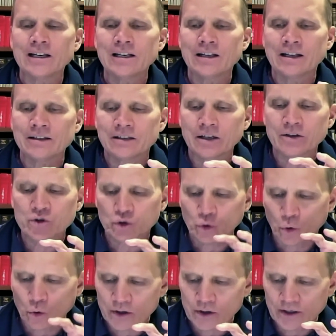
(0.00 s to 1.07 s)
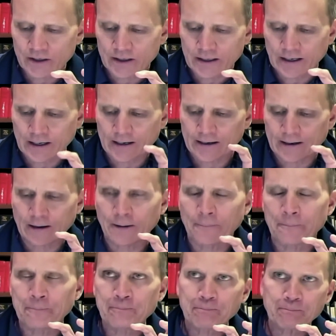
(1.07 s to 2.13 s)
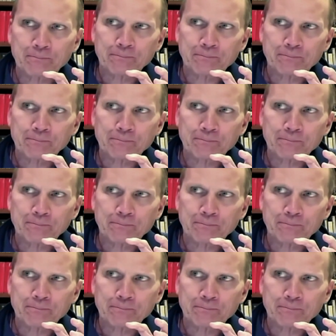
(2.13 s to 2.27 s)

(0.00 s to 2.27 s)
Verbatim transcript: and distorted uh, um